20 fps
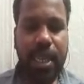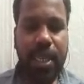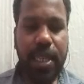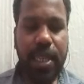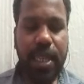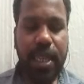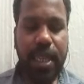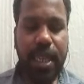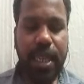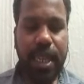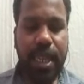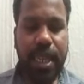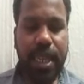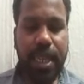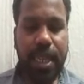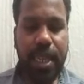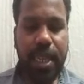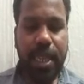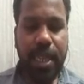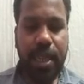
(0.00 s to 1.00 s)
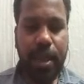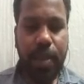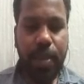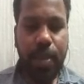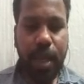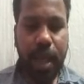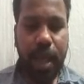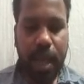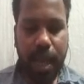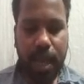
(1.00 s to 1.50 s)
Then right.
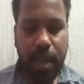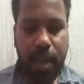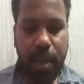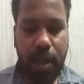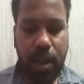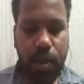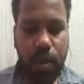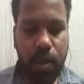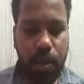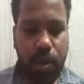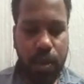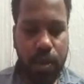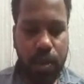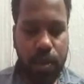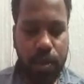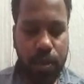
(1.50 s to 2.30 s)
And now